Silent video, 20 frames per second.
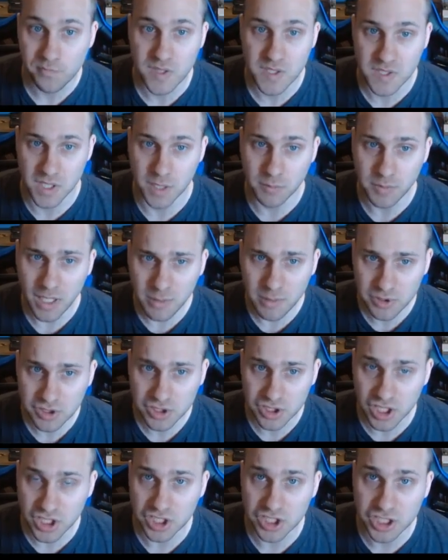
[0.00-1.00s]
sometimes
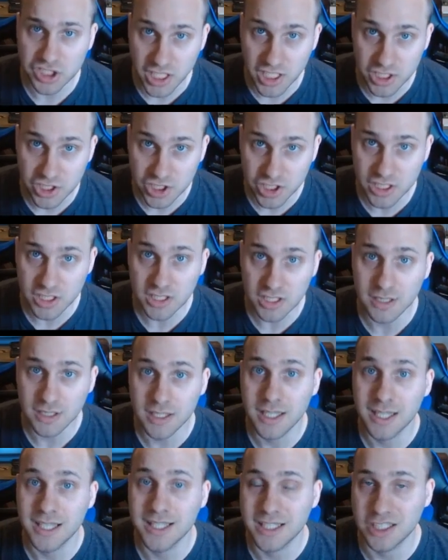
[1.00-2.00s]
just changing
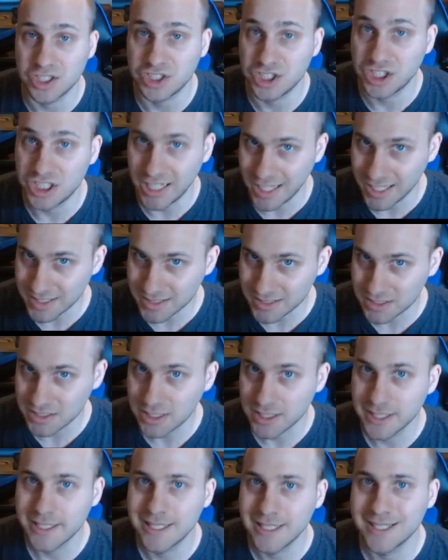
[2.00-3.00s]
the chance
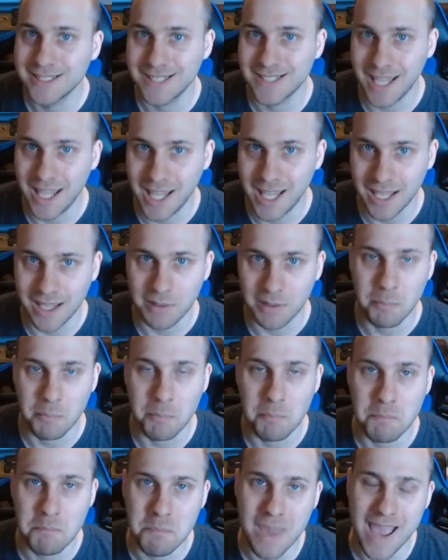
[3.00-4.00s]
to hit
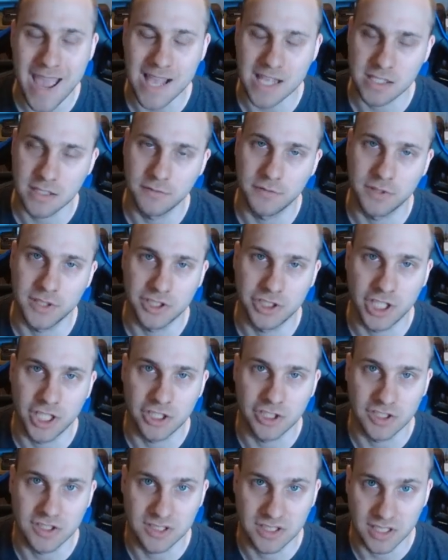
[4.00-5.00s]
massively
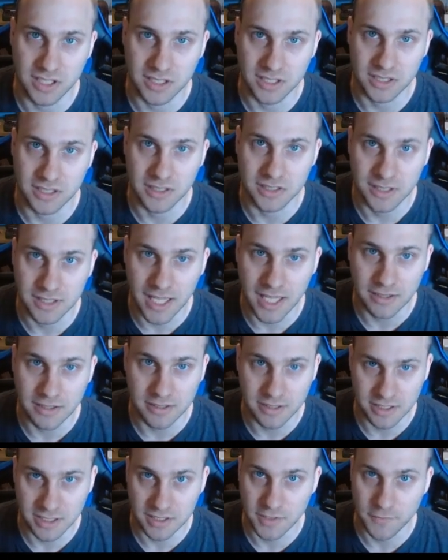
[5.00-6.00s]
changes the
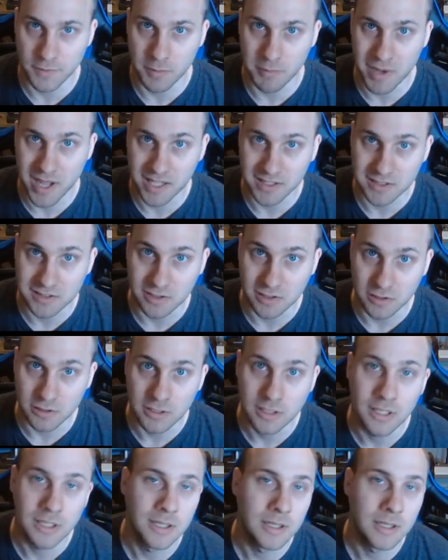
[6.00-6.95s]
deadliness of a monster.